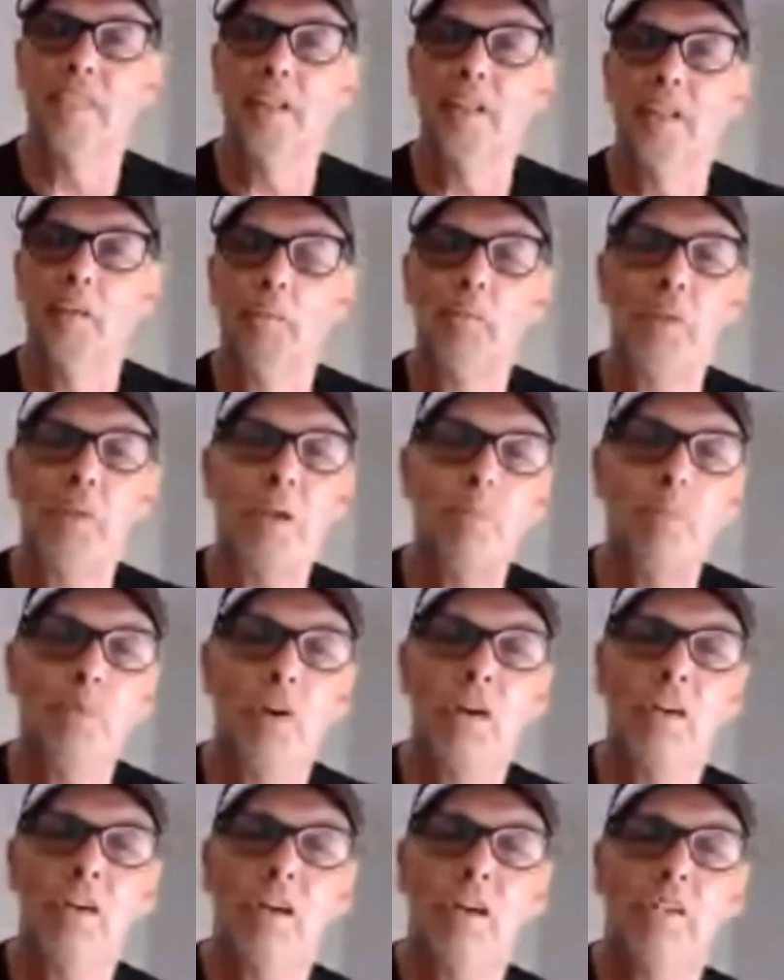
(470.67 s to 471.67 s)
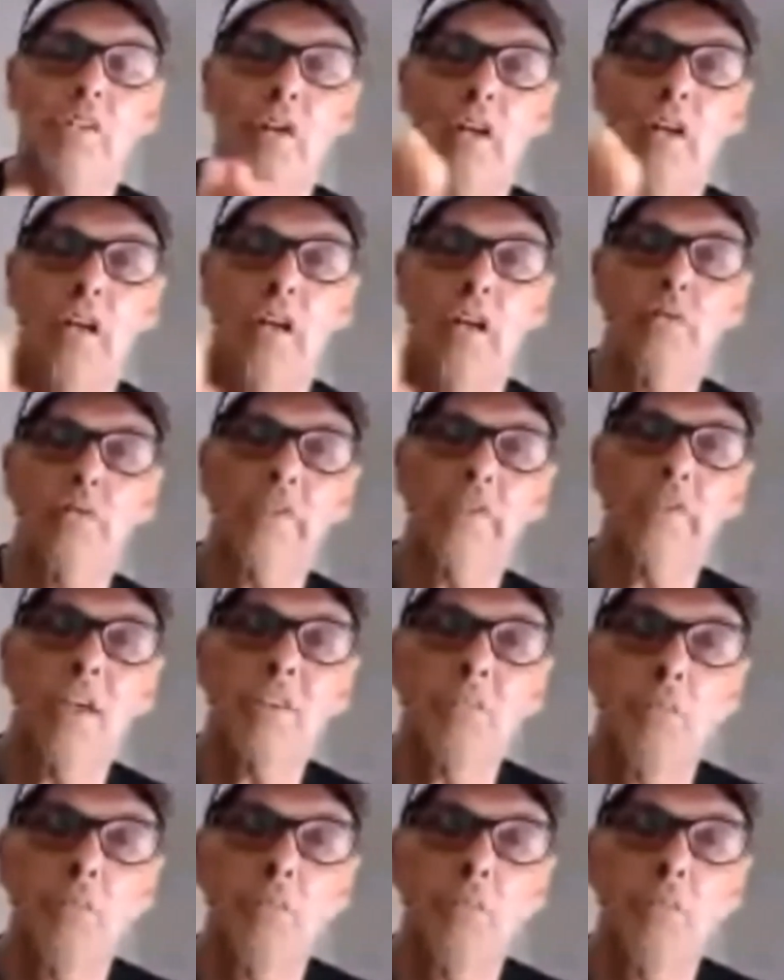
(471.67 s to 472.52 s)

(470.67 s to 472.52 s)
Meanwhile, I've got 100,000